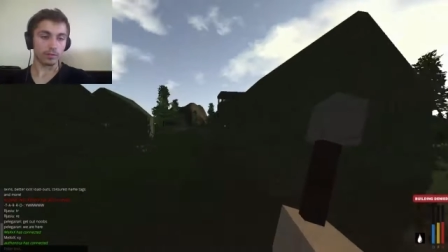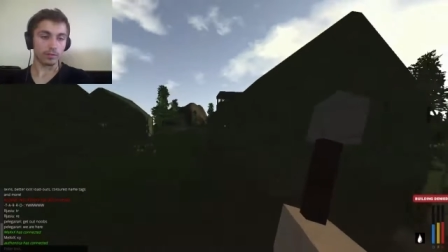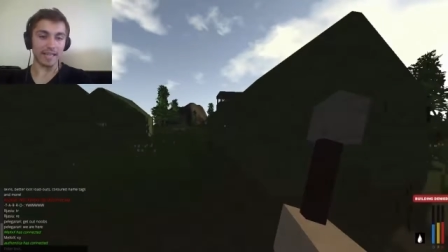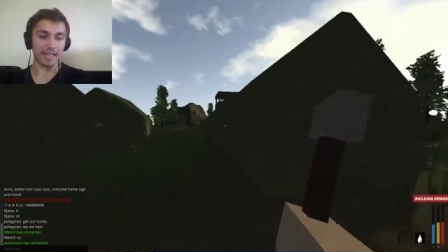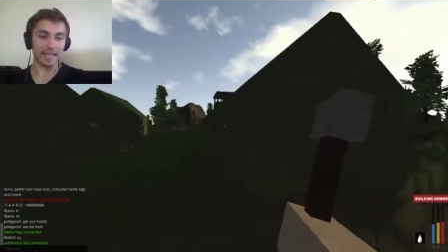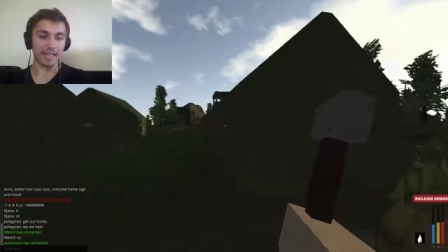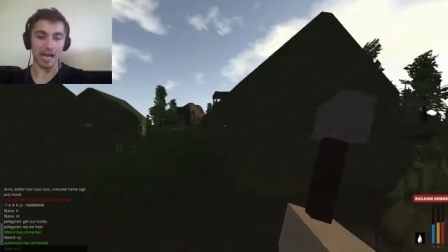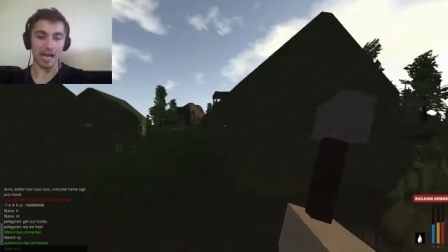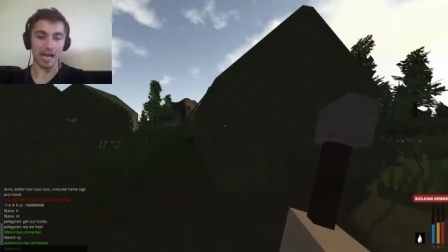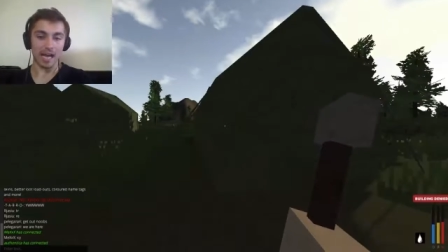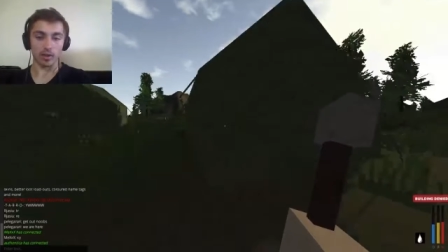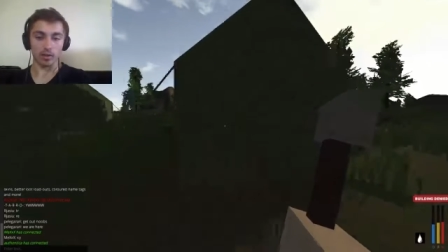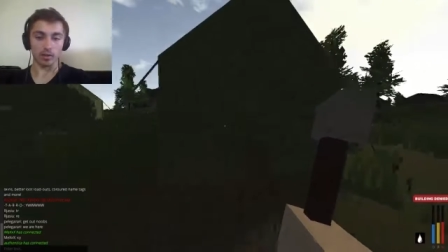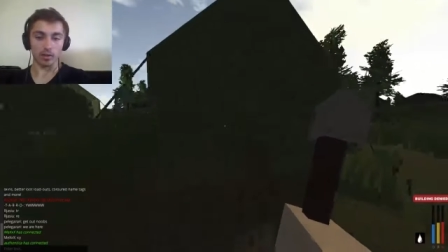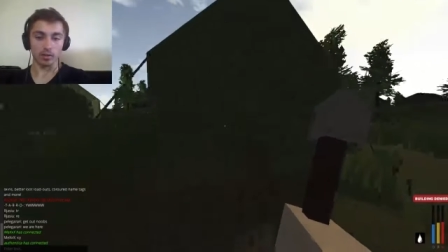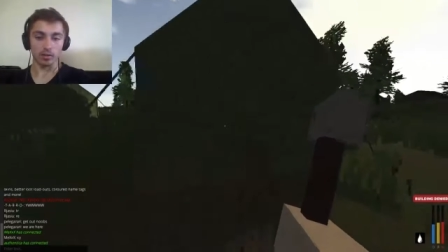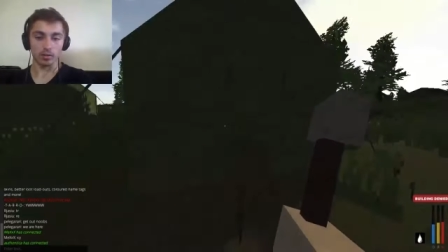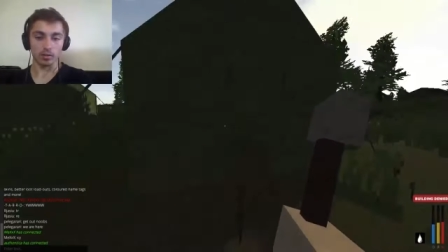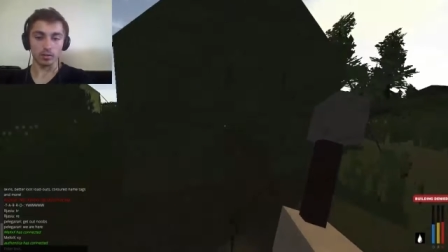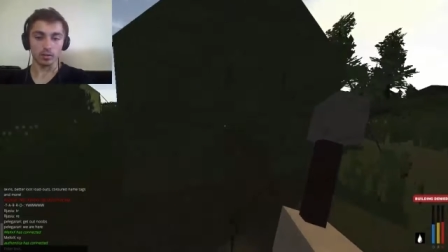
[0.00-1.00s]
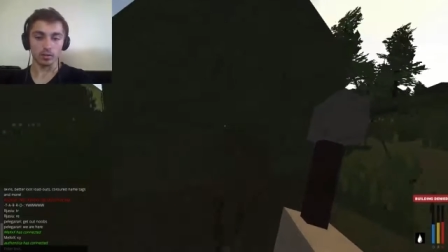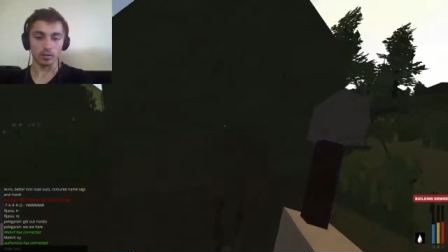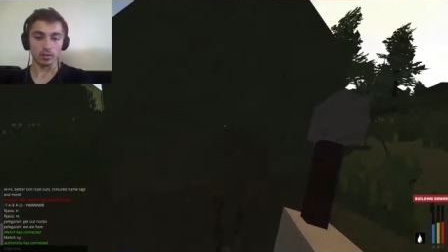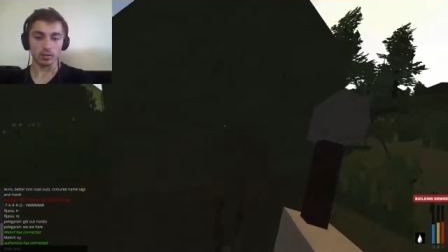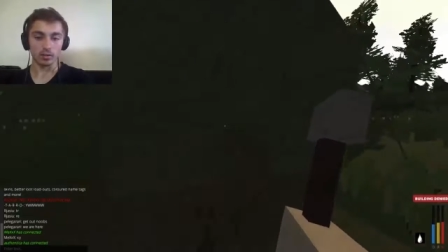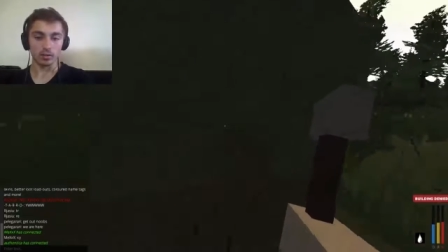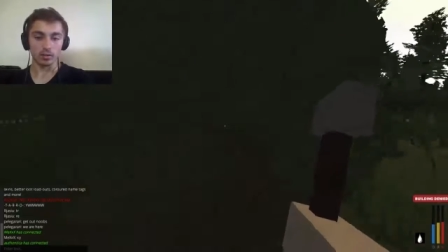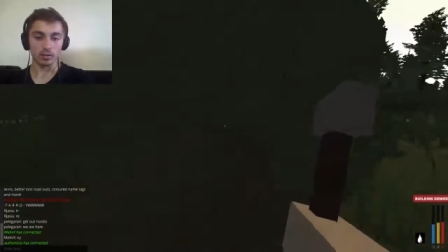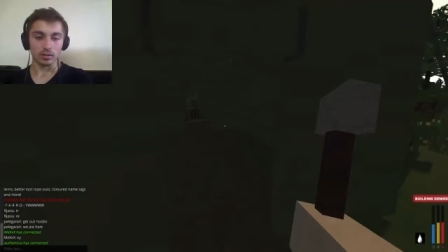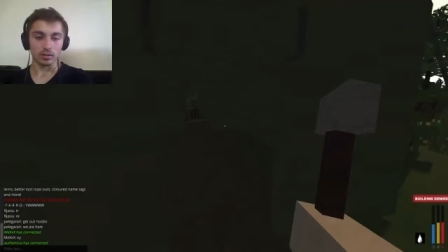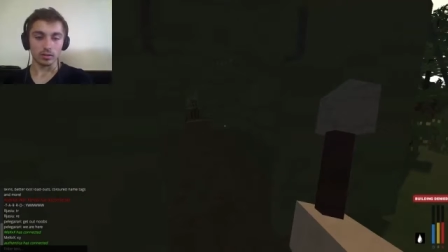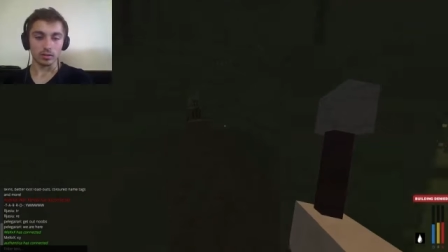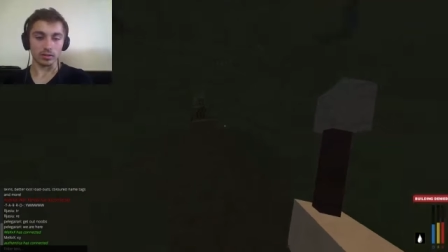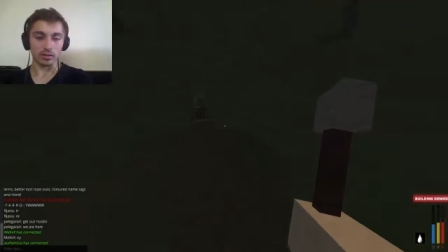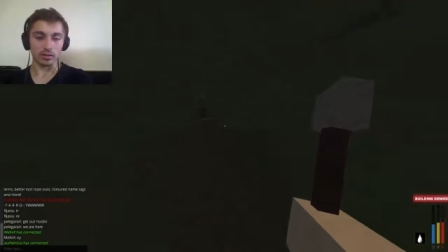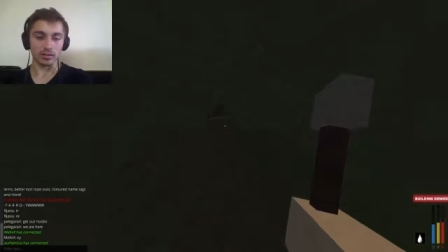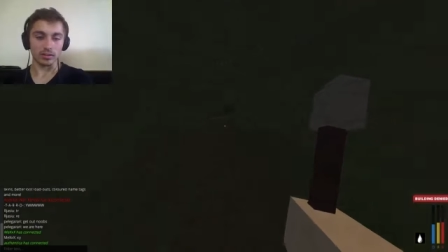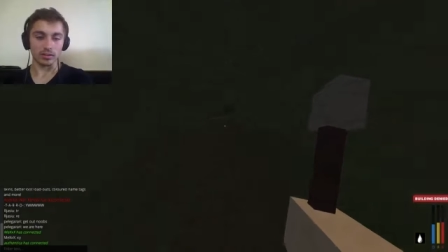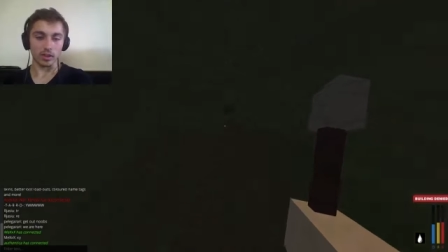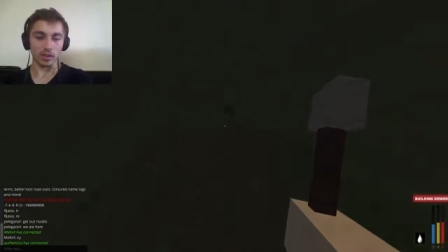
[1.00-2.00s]
I can get ammo,
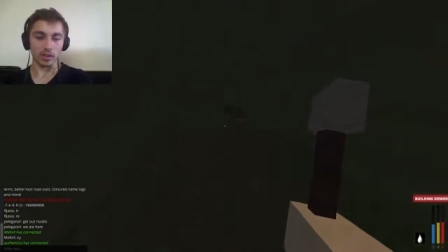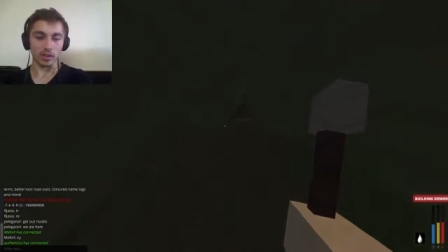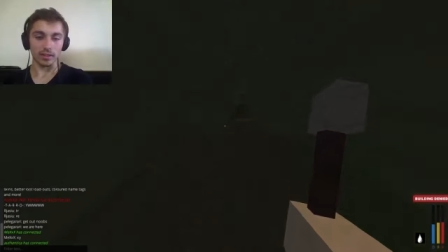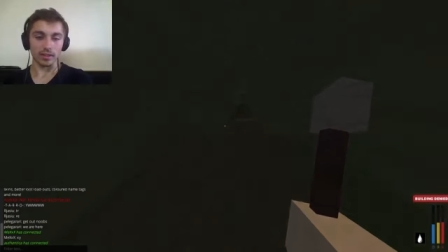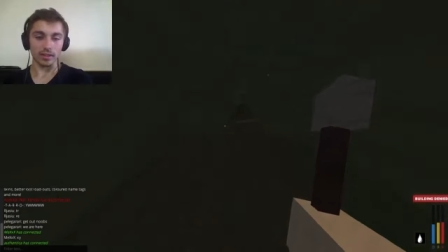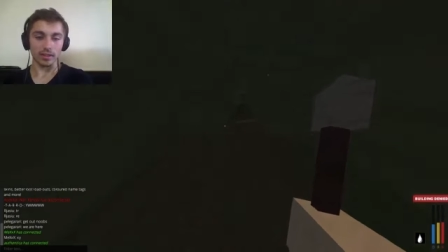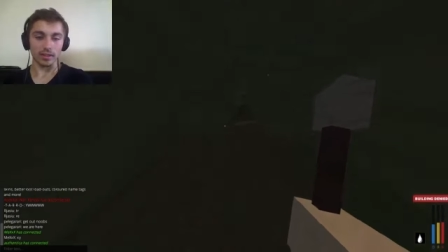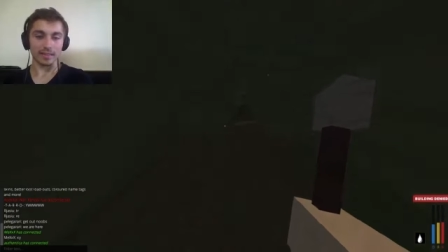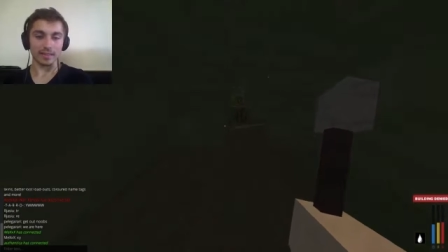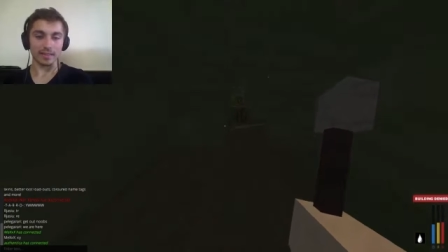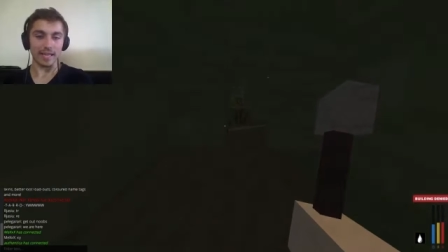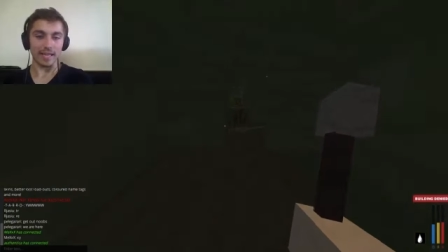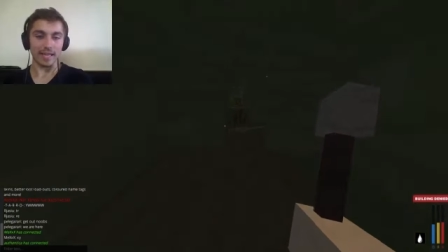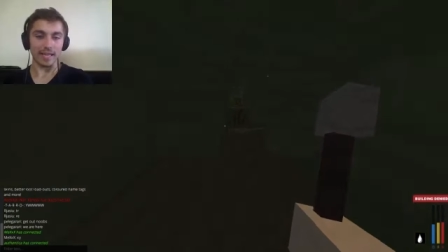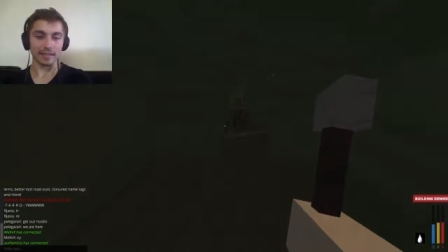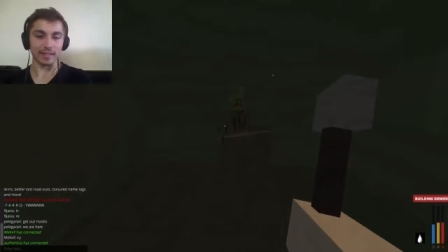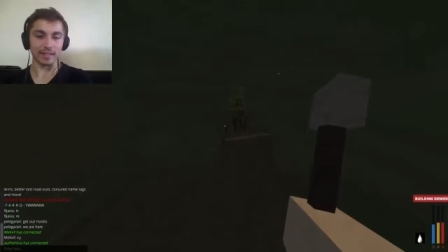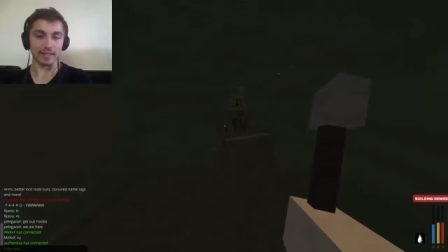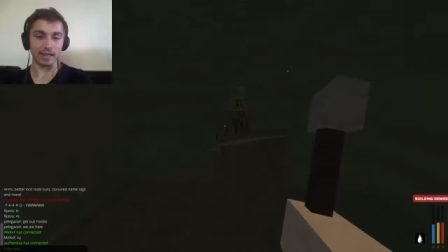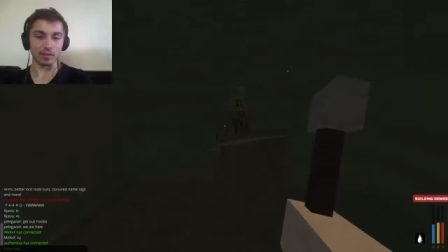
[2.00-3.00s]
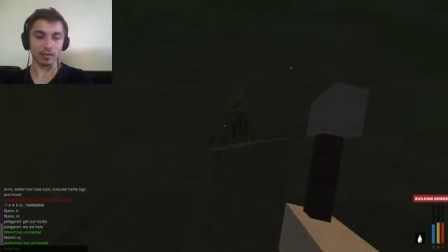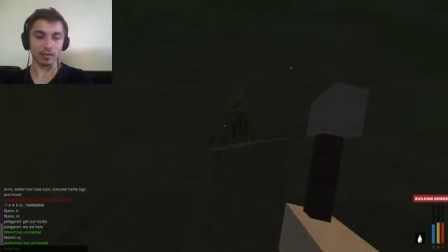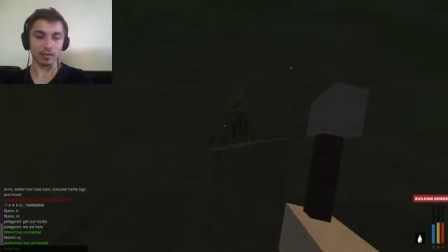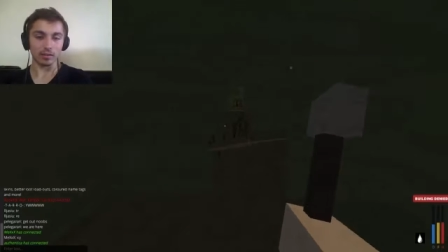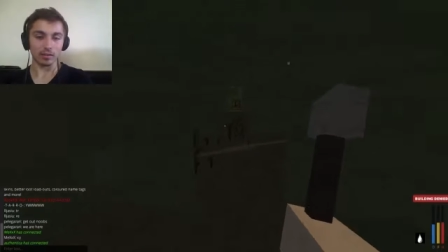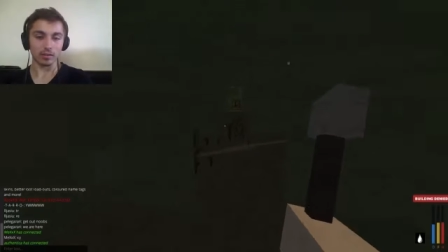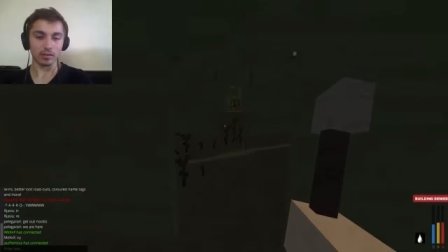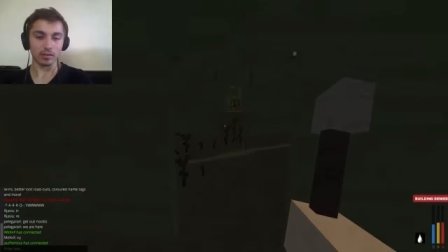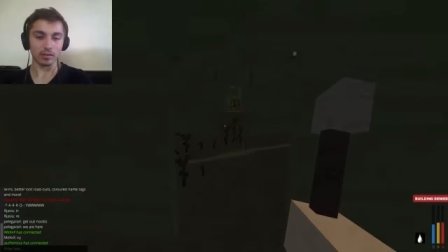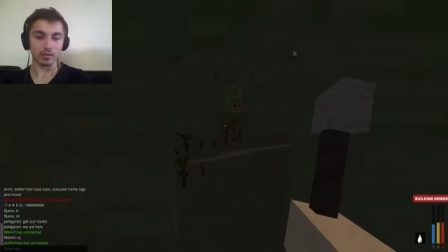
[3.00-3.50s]
and this guy can get taken down